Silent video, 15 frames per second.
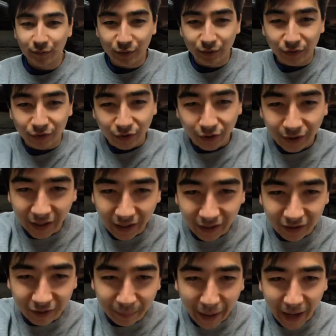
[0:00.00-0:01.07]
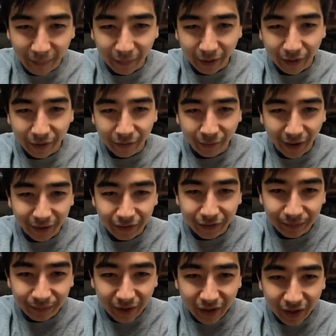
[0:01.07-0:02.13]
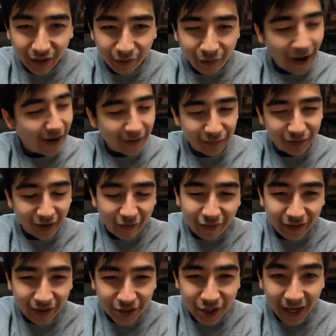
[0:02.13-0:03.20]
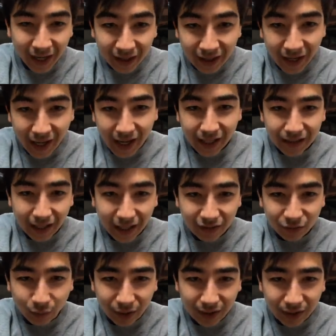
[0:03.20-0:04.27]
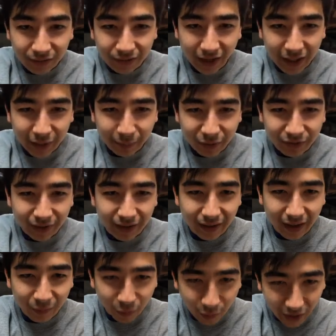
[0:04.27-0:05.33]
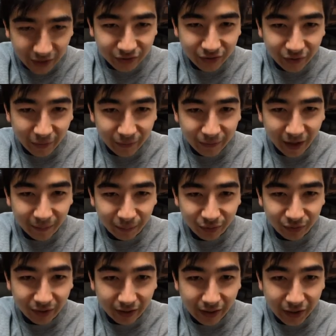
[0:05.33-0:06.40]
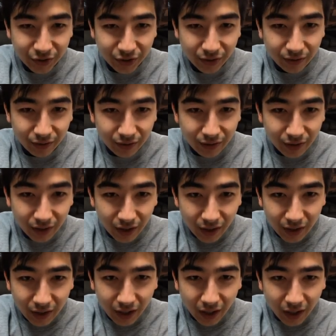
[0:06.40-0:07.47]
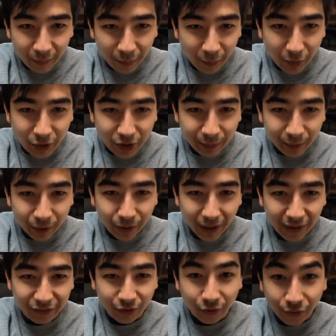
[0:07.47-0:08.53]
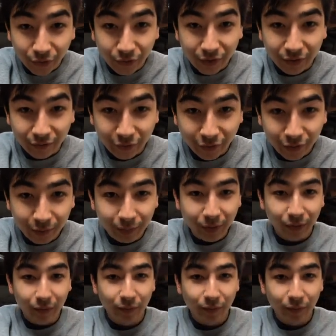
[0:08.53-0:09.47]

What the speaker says: when you start getting spam and random stuff in the chat. Gladys won. He's 90% rice, 10% Asian. Momochi, bro, has a girl confirmed?